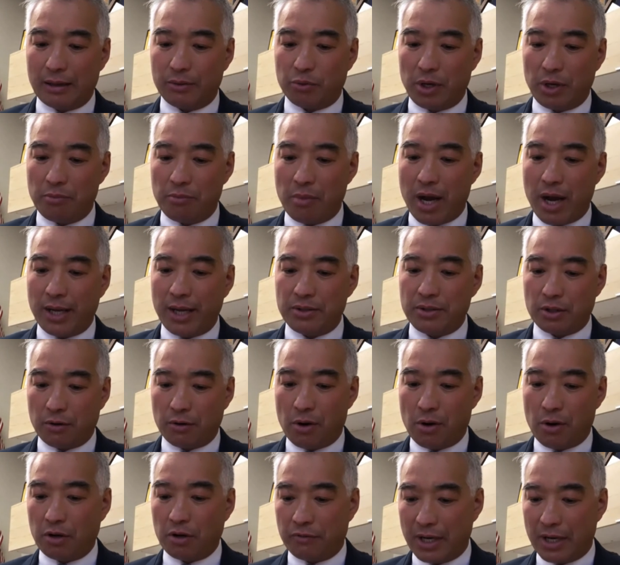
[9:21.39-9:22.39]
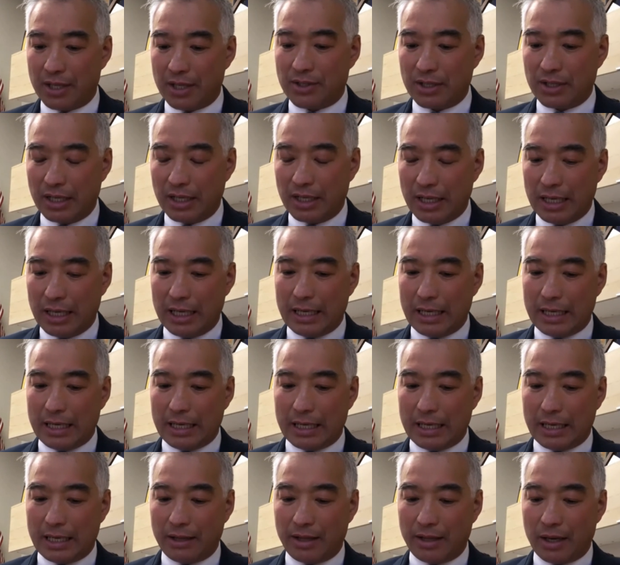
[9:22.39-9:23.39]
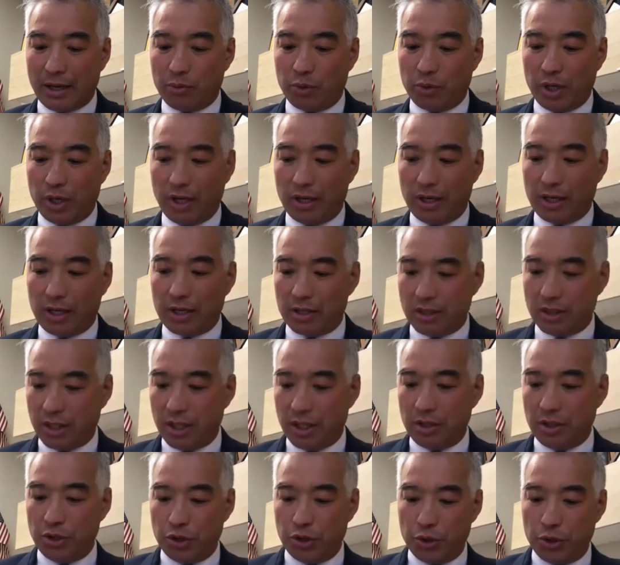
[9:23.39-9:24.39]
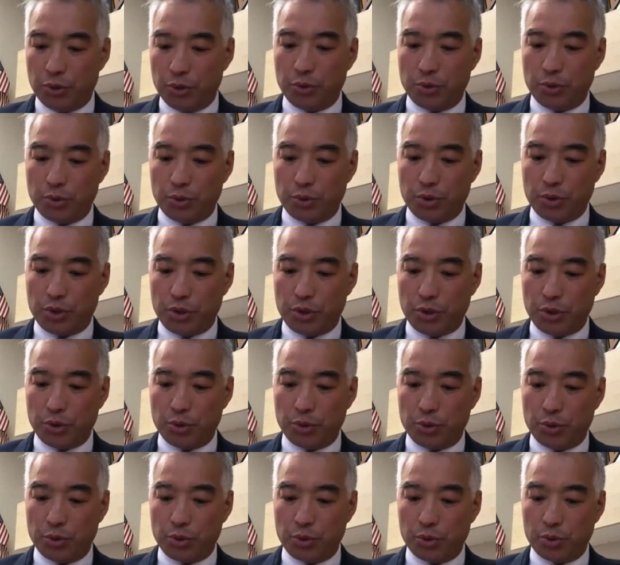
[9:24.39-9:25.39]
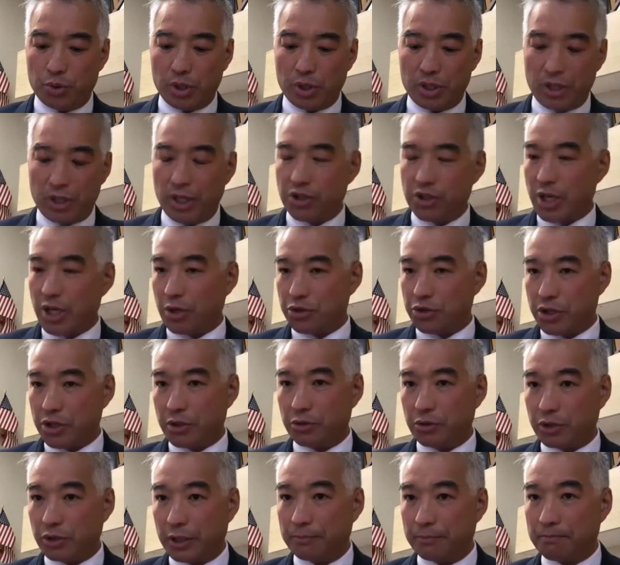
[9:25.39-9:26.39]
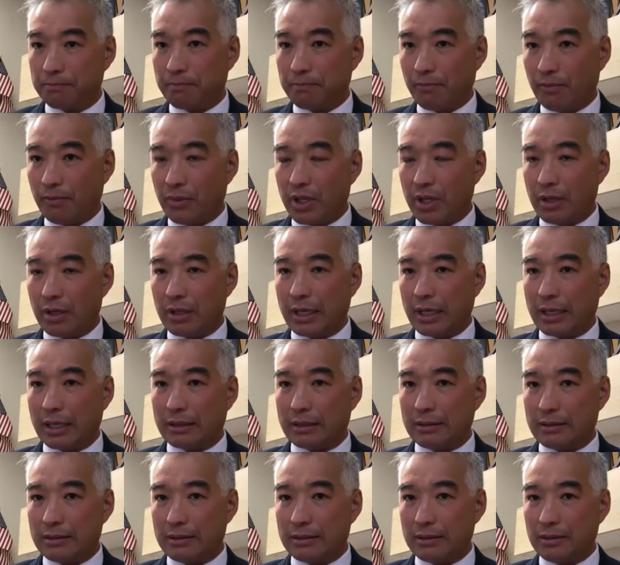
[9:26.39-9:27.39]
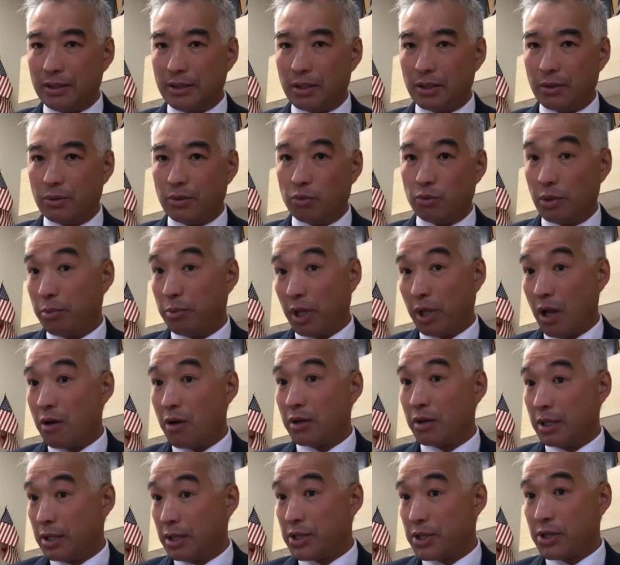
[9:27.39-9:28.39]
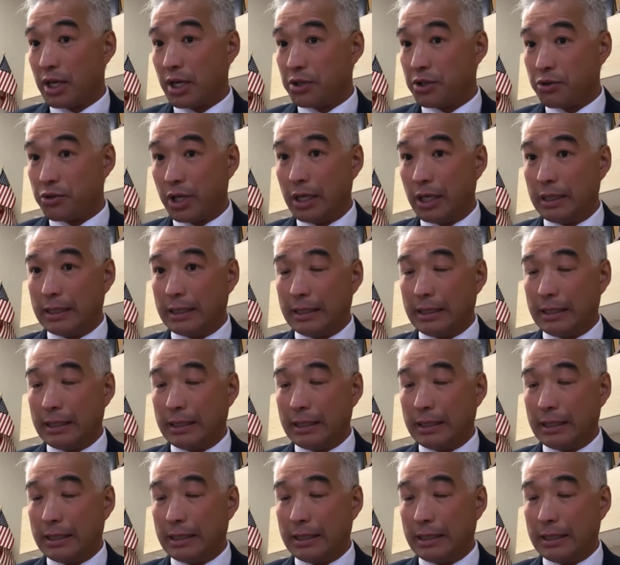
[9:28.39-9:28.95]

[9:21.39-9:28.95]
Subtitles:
reminds all of us that we need to continue to teach our children that we belong in this country